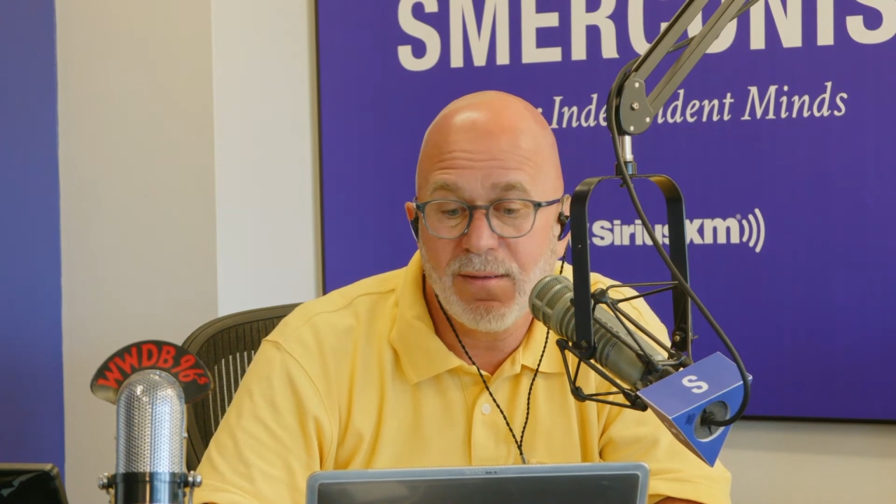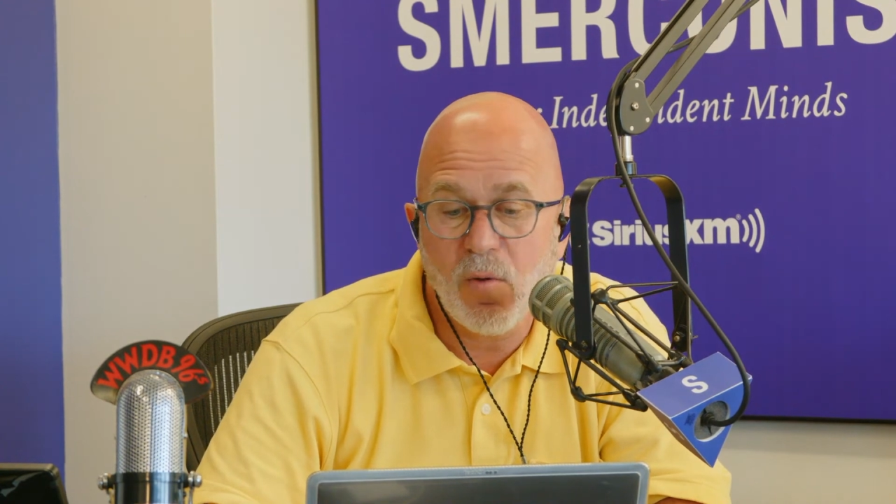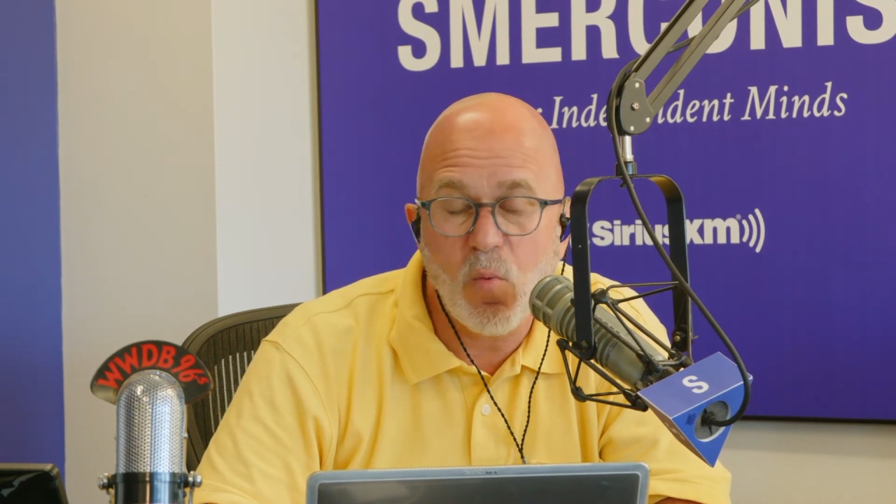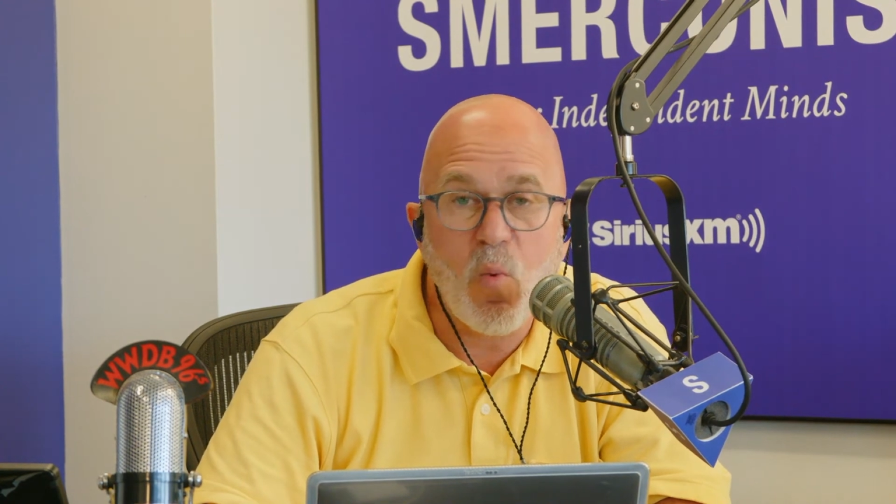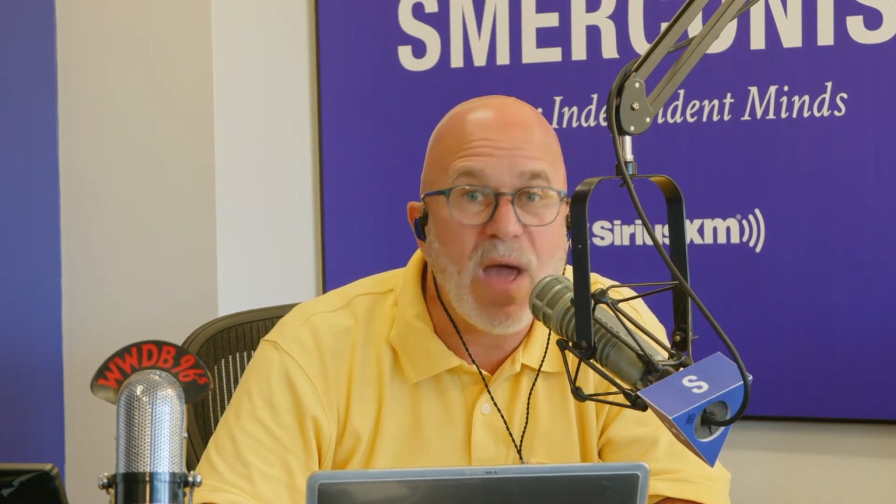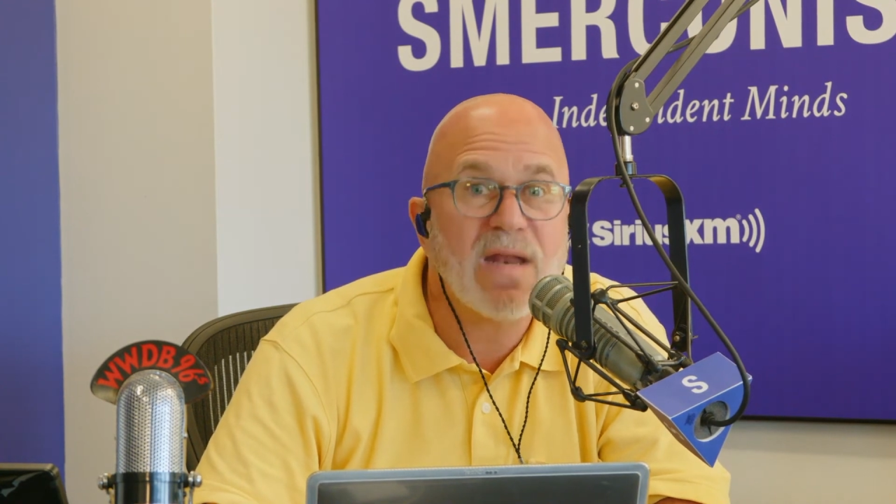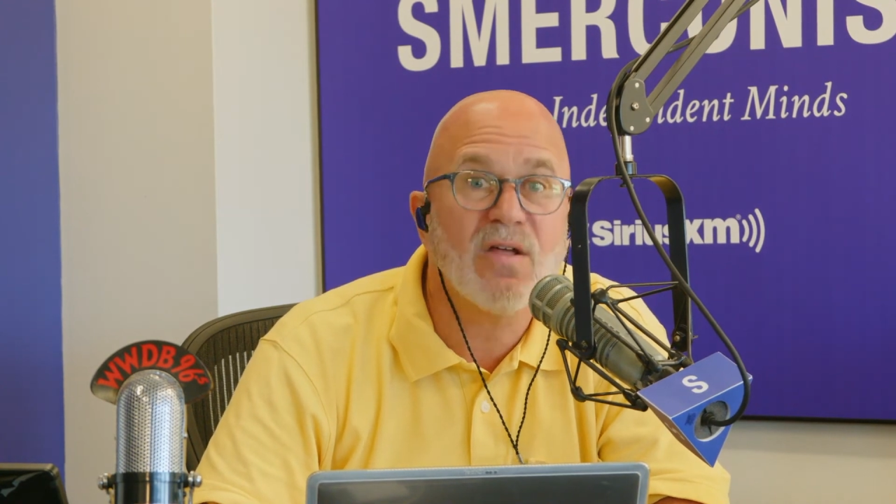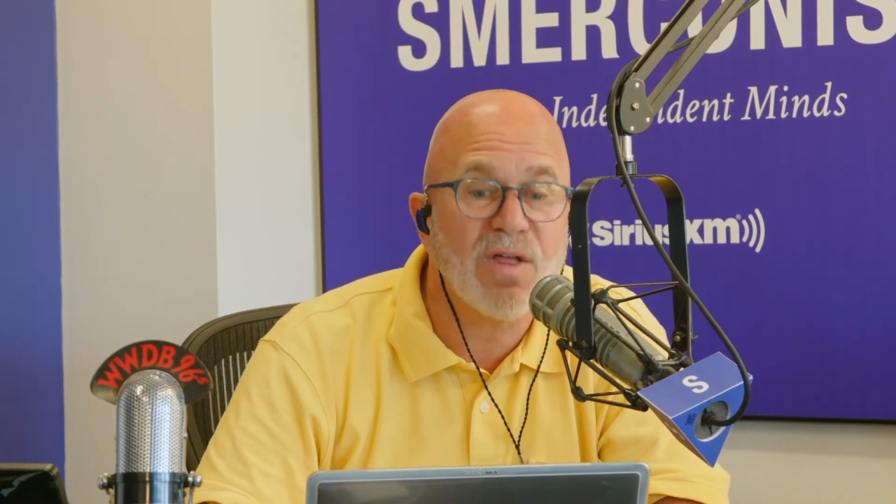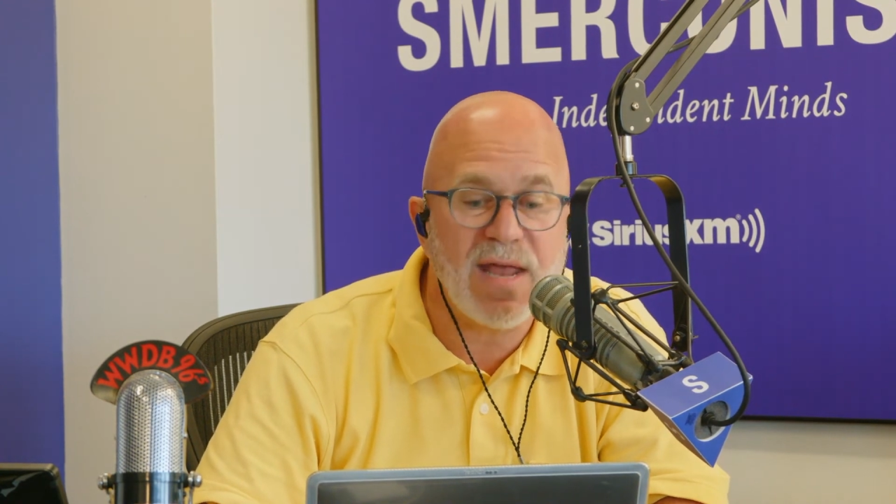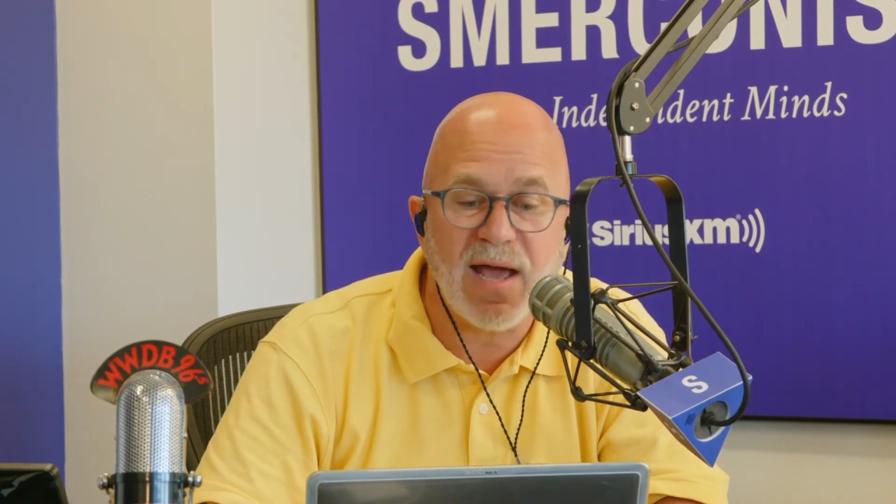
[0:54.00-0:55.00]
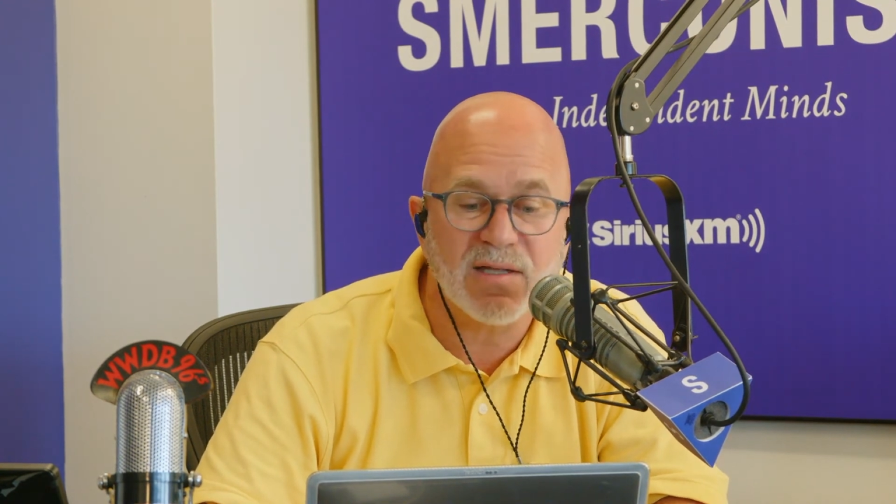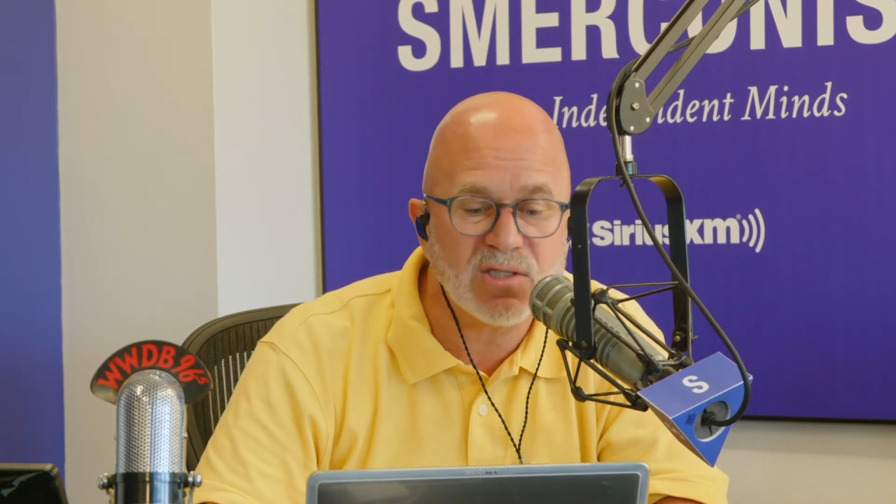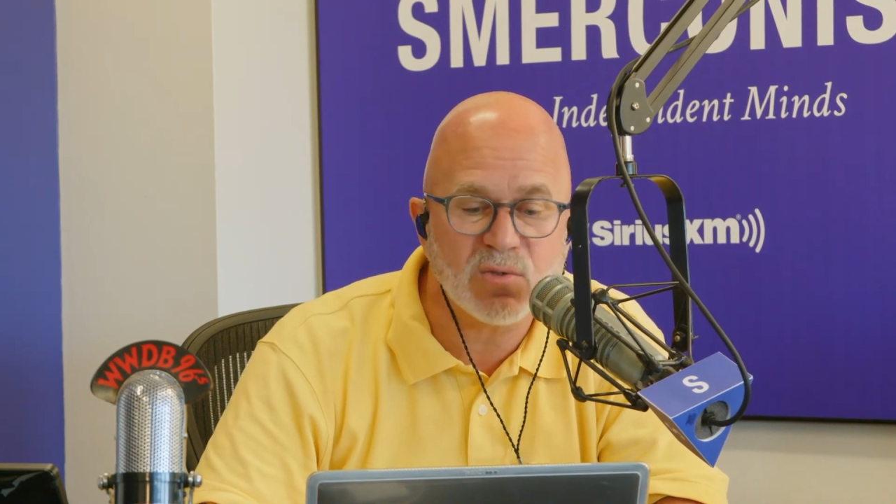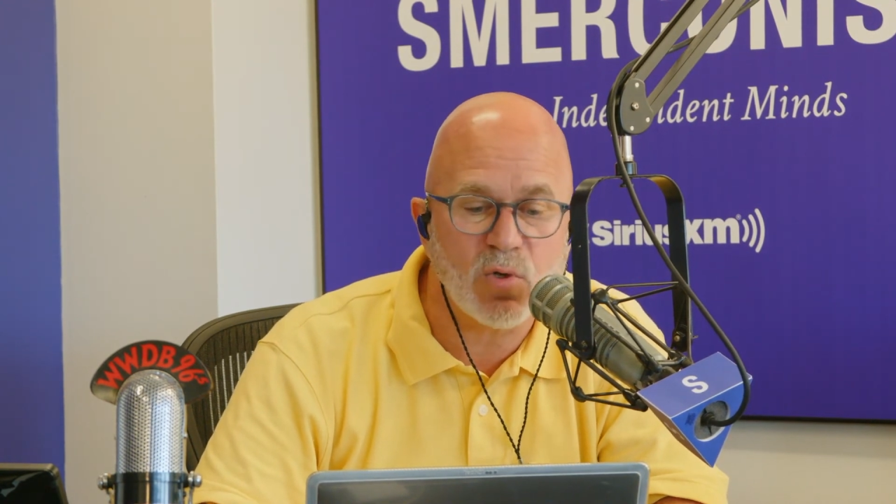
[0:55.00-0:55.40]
When he'll announce,